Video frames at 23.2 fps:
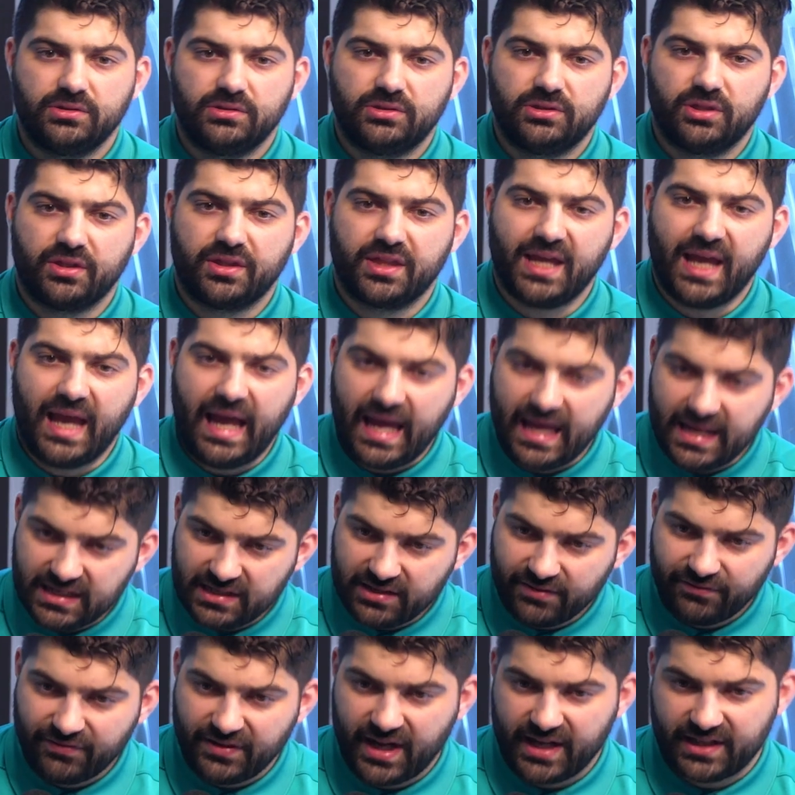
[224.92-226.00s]
till the
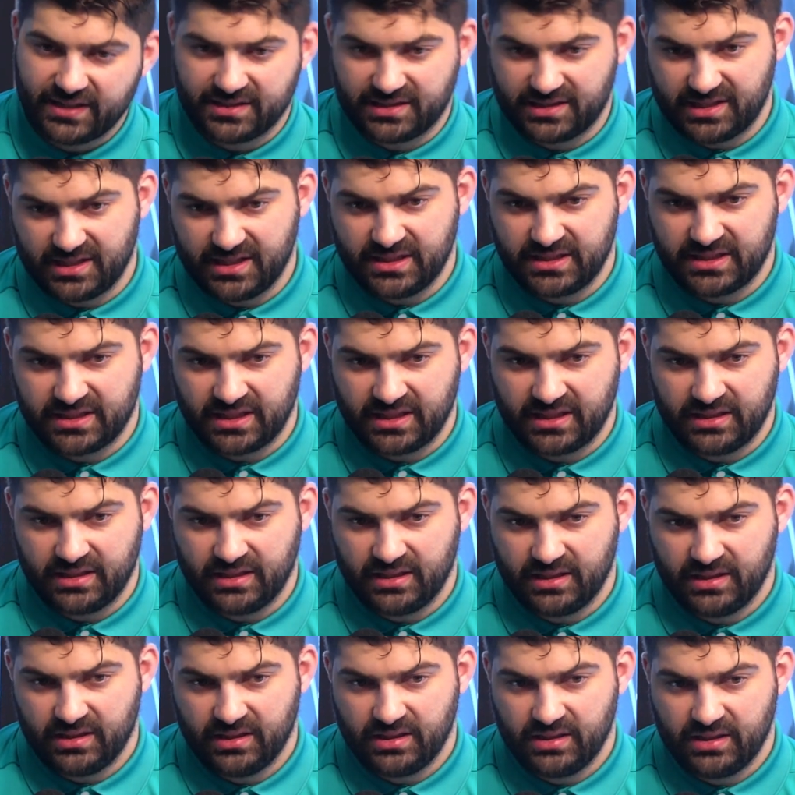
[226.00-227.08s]
end of next season,
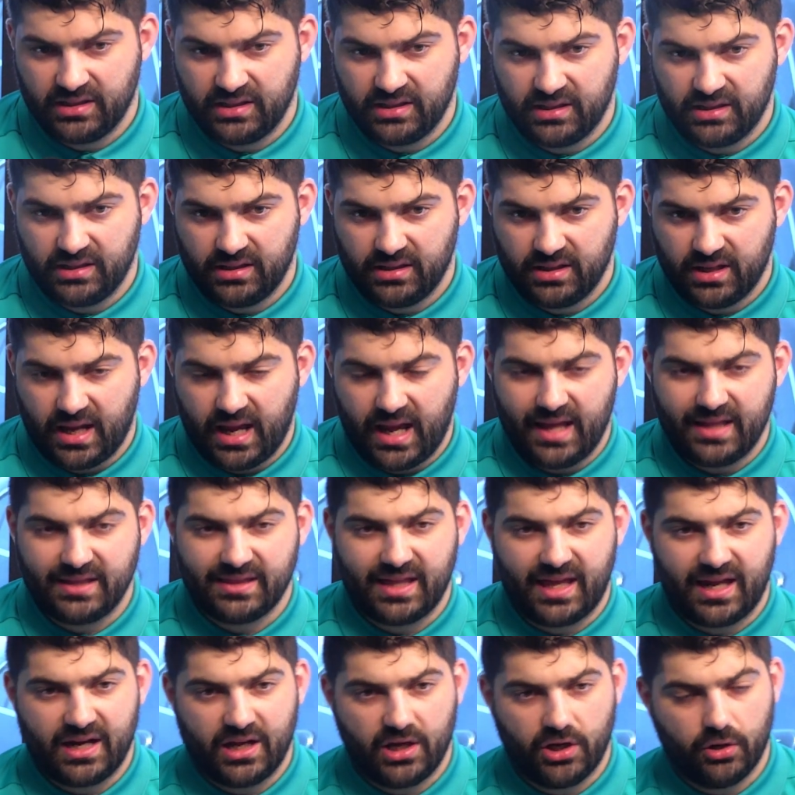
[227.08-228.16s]
and
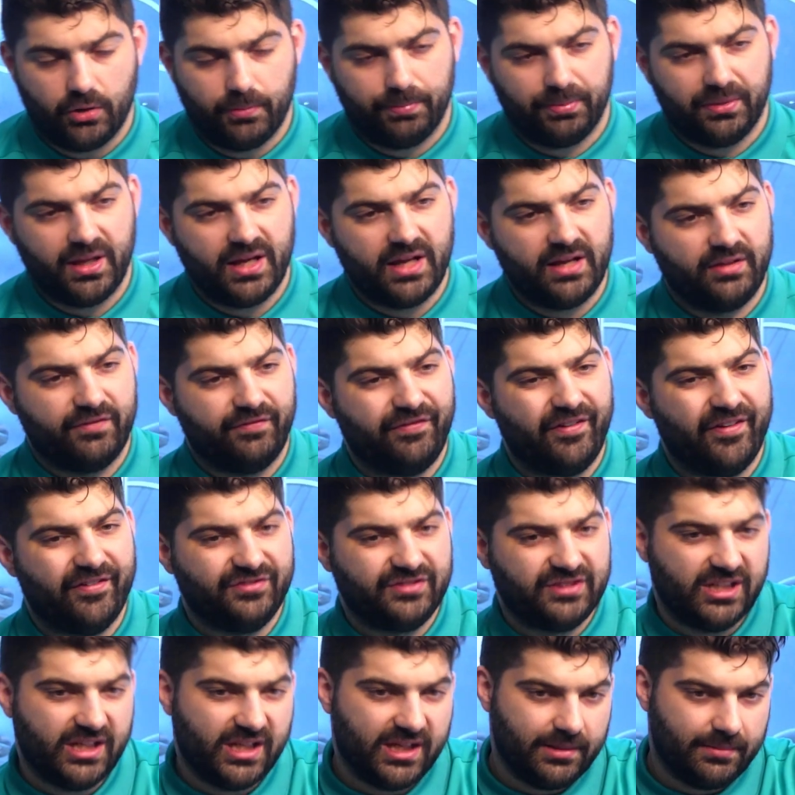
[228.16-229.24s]
then he'll play
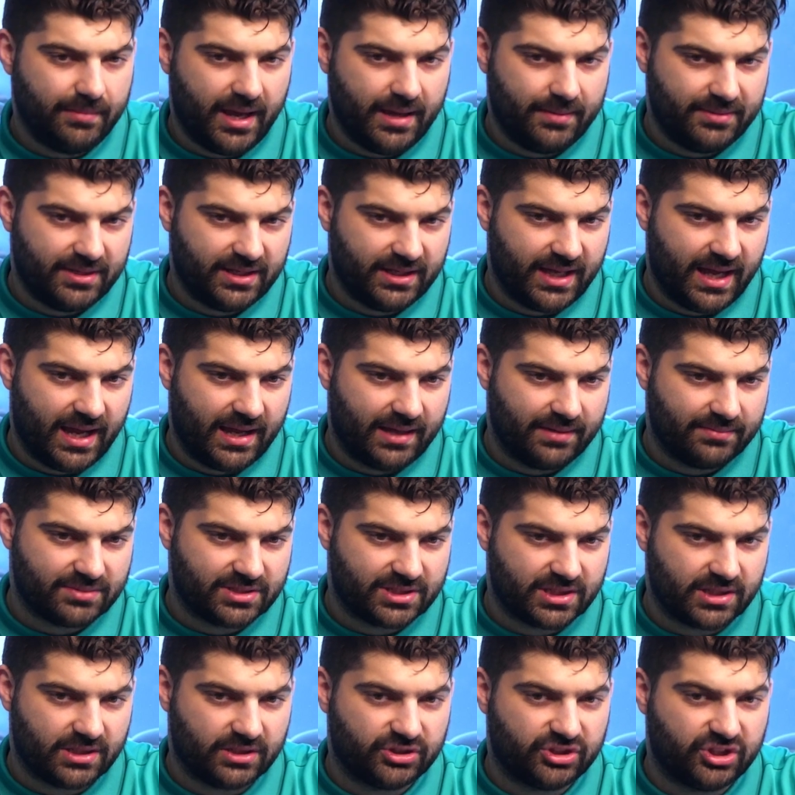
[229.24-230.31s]
15 maybe
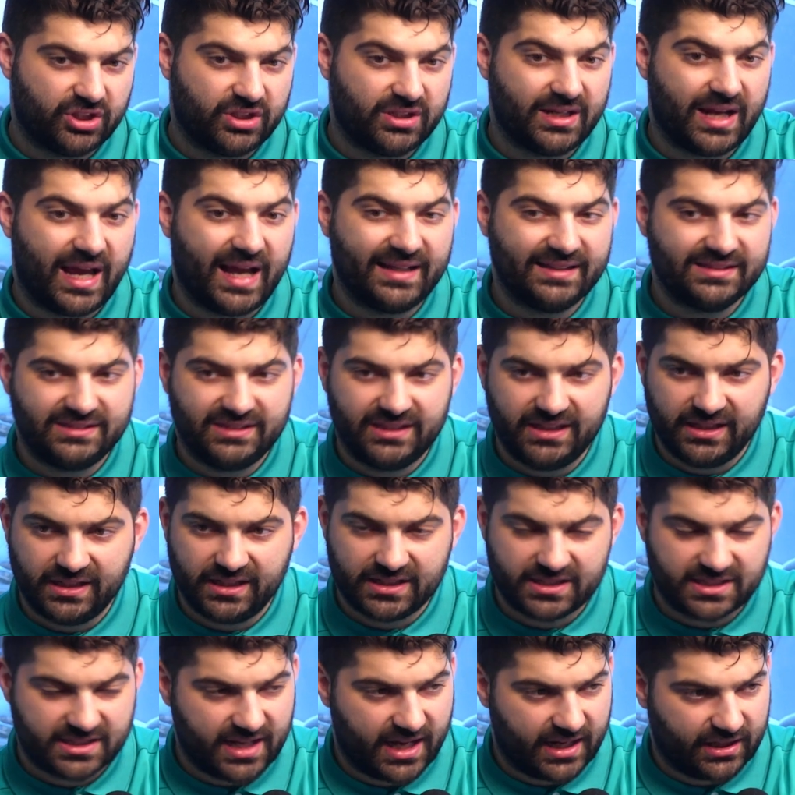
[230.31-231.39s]
games to
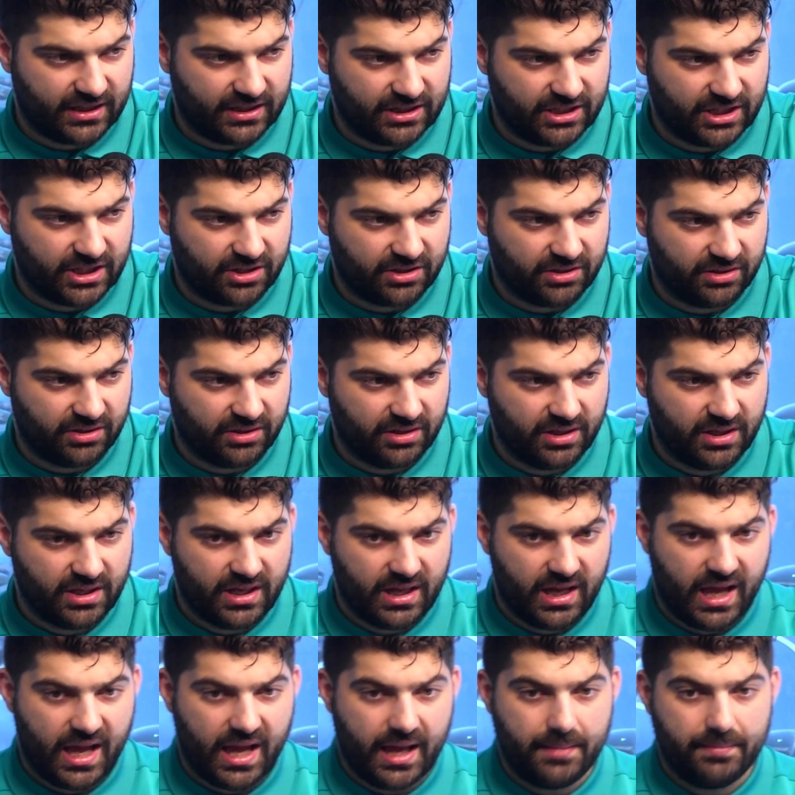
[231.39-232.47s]
19 second year.
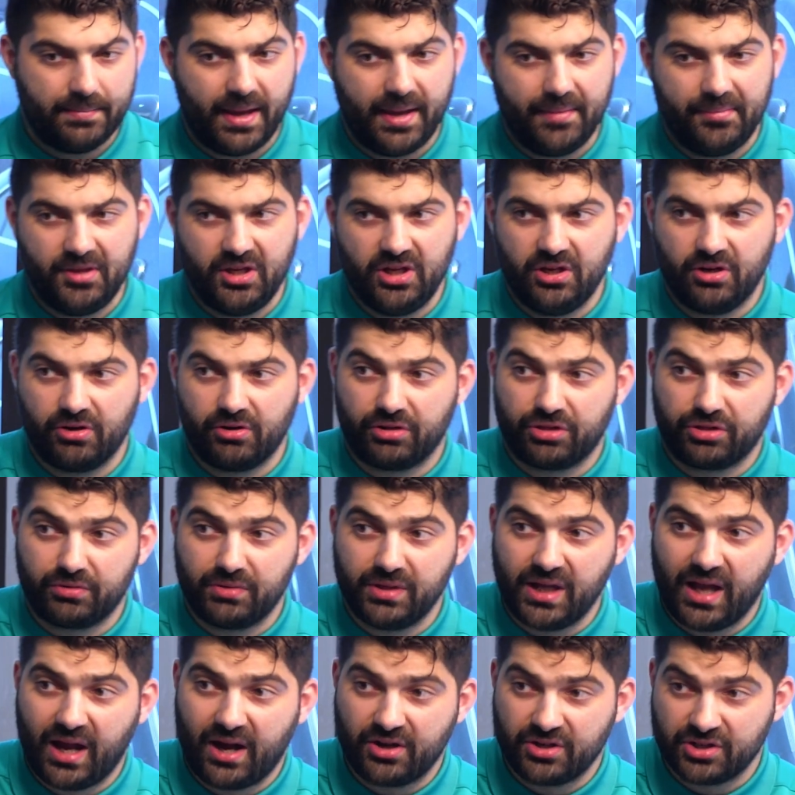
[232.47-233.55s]
And maybe year
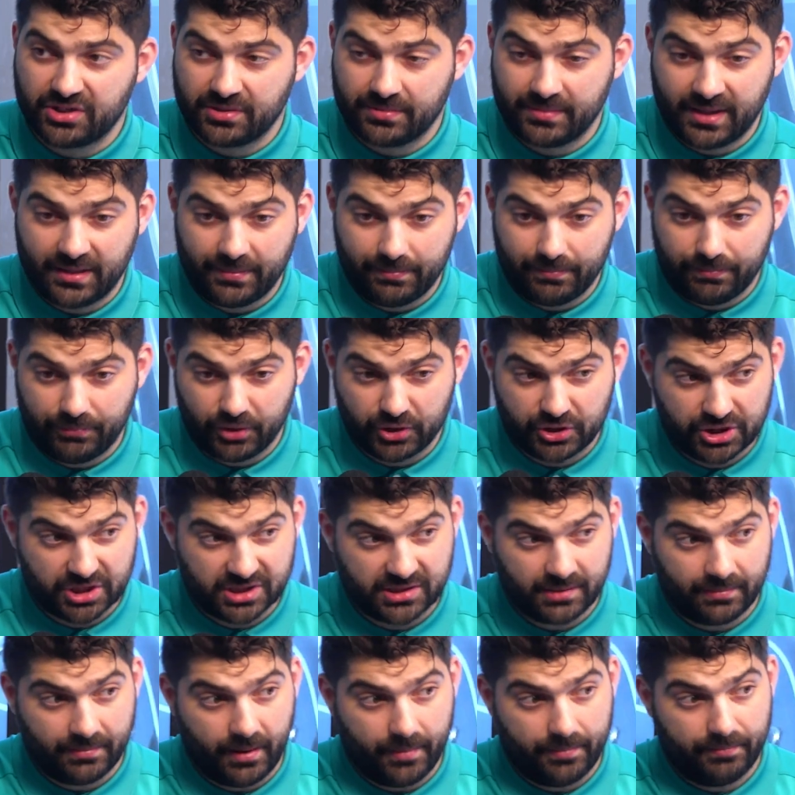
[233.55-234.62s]
three, Yzerman
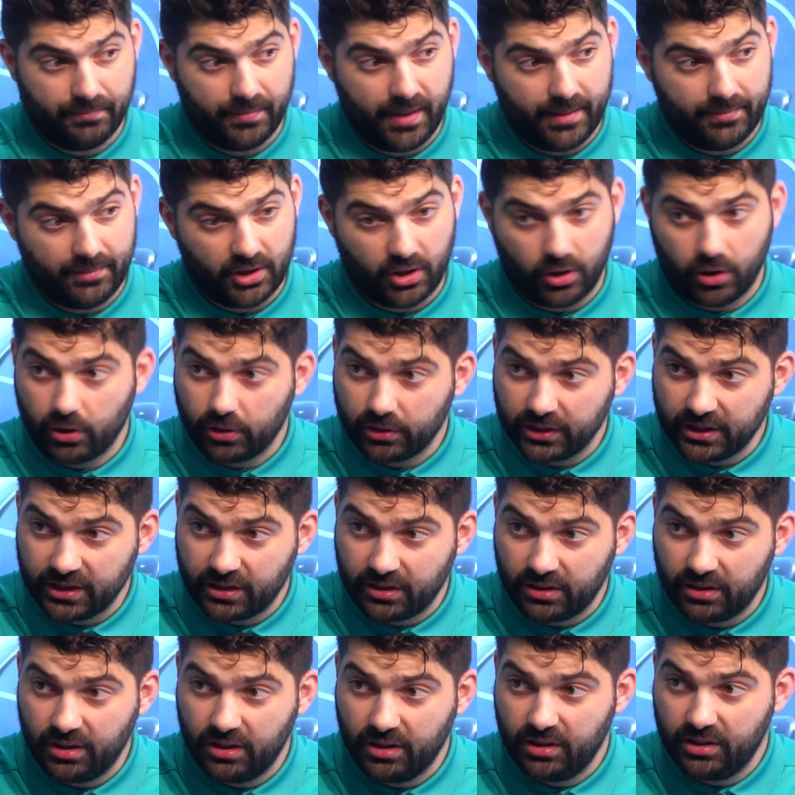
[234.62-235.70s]
pushes him up maybe
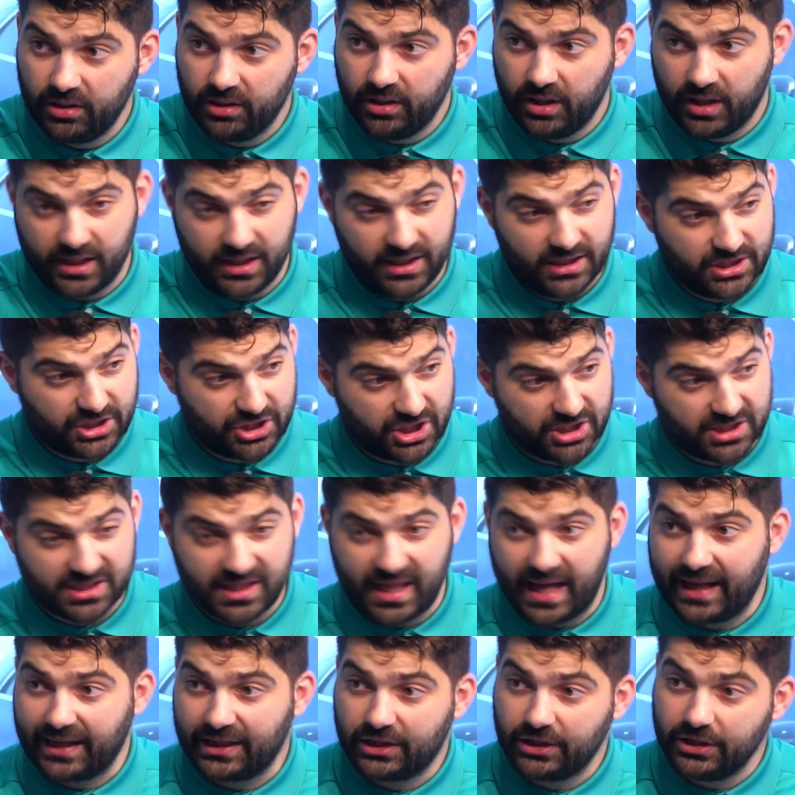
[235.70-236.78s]
earlier, and he's just
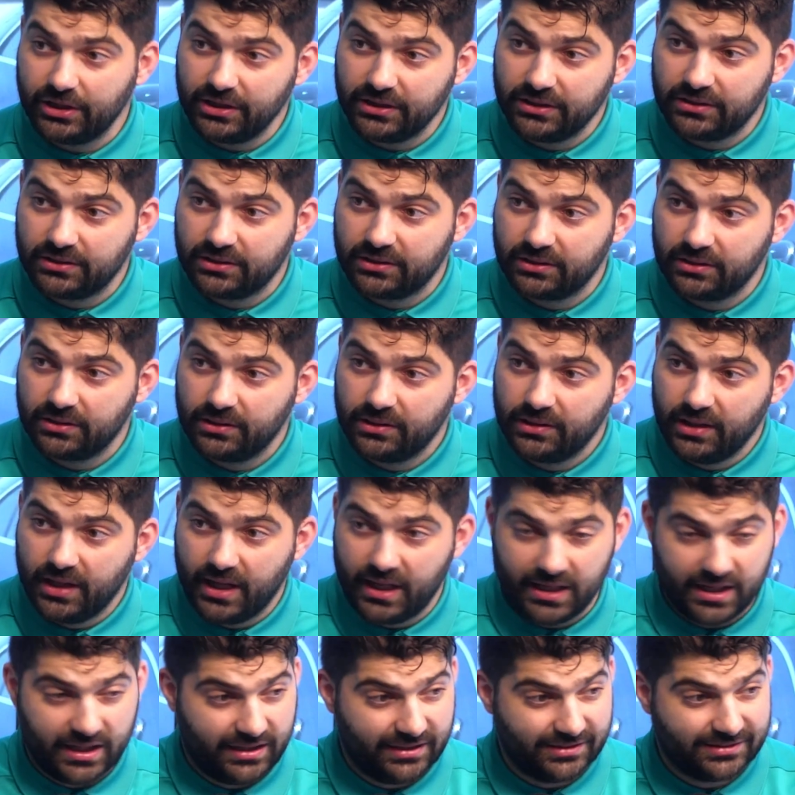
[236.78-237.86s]
that good,
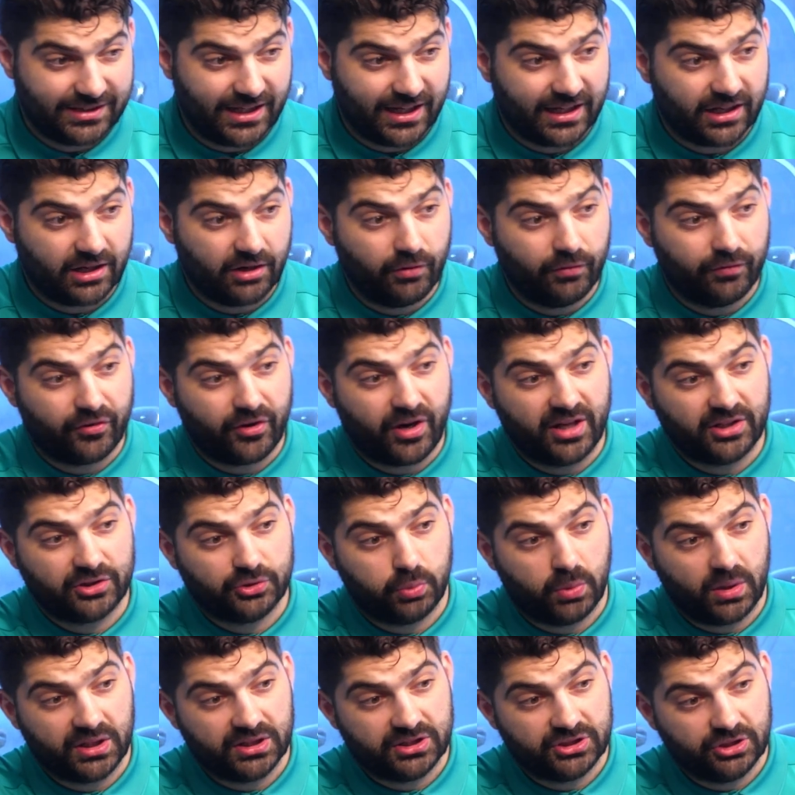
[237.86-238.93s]
and he can take it over at
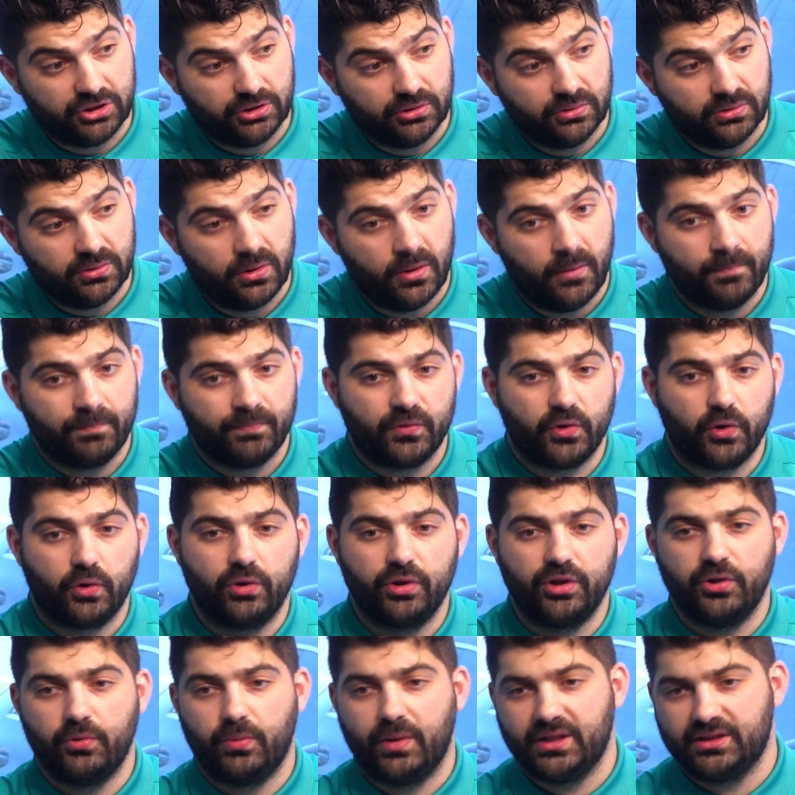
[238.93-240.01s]
22,
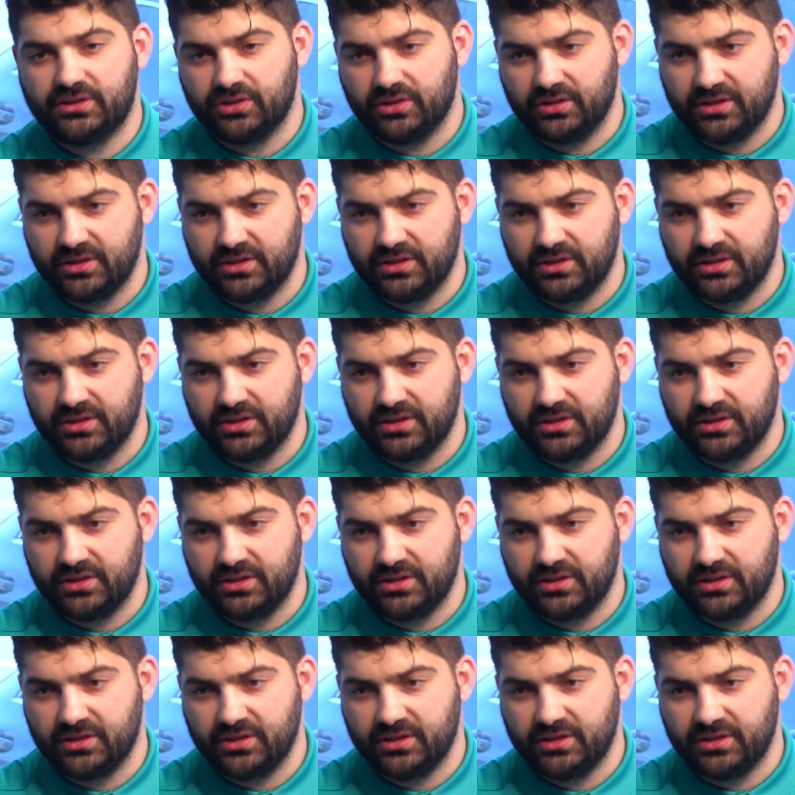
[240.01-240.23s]
or you wait